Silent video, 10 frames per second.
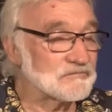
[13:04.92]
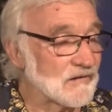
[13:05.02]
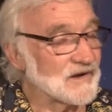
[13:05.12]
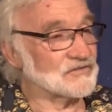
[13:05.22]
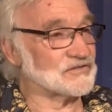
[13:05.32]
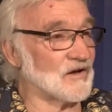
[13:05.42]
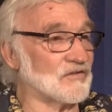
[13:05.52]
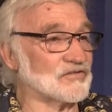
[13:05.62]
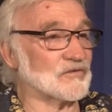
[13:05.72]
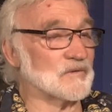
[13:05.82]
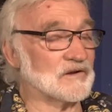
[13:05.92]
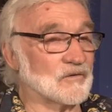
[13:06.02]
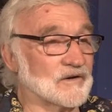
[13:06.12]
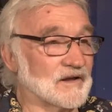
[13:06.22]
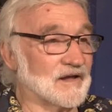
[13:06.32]
of the bright stars that
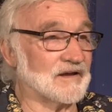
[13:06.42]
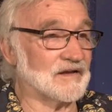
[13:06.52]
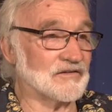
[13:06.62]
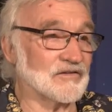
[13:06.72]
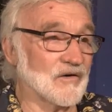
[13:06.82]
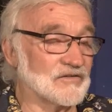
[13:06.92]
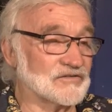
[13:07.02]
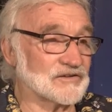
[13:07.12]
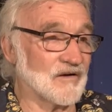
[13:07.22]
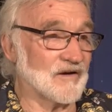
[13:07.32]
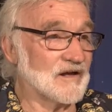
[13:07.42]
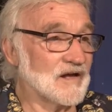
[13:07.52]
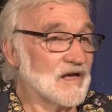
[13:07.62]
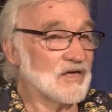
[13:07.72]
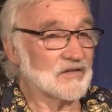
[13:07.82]
we're looking at in the night
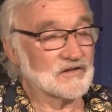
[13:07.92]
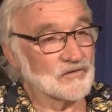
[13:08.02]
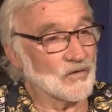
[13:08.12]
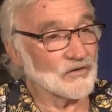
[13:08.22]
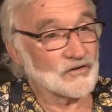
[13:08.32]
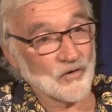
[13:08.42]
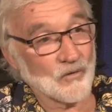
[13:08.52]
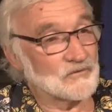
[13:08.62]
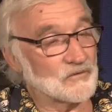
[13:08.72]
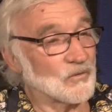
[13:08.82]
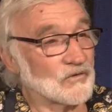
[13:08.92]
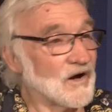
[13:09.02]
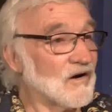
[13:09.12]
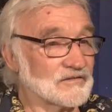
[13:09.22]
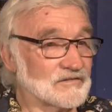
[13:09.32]
sky, they're not the common
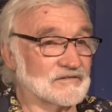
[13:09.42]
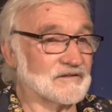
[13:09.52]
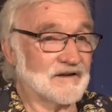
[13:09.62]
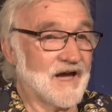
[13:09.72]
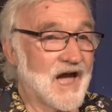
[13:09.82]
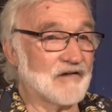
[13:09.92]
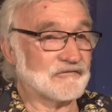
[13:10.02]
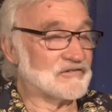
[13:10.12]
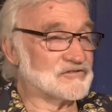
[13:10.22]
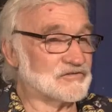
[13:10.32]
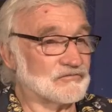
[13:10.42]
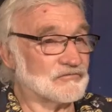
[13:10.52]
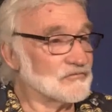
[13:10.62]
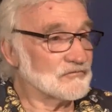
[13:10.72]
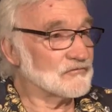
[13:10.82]
or garden
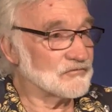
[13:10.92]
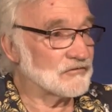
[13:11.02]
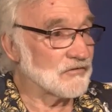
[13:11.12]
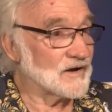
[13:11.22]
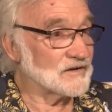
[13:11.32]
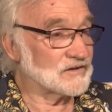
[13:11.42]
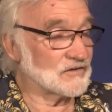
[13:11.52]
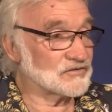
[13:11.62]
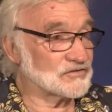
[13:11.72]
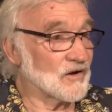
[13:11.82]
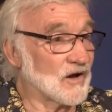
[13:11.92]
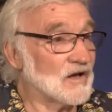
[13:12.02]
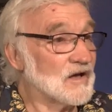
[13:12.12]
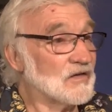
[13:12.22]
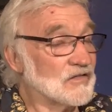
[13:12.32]
average variety of
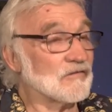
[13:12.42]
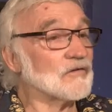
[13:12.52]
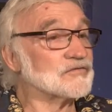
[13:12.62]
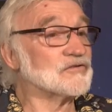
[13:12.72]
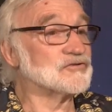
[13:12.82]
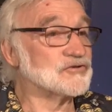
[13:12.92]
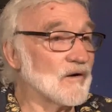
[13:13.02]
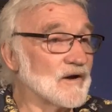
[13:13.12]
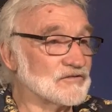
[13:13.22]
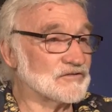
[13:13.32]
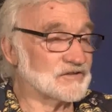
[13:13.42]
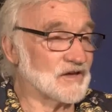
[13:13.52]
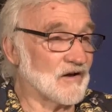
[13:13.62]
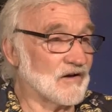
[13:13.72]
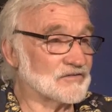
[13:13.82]
star. They're often giant
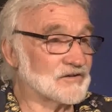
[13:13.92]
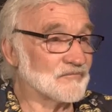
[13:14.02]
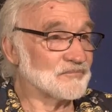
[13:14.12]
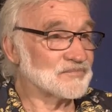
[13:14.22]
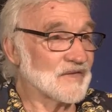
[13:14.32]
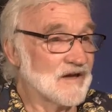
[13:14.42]
stars,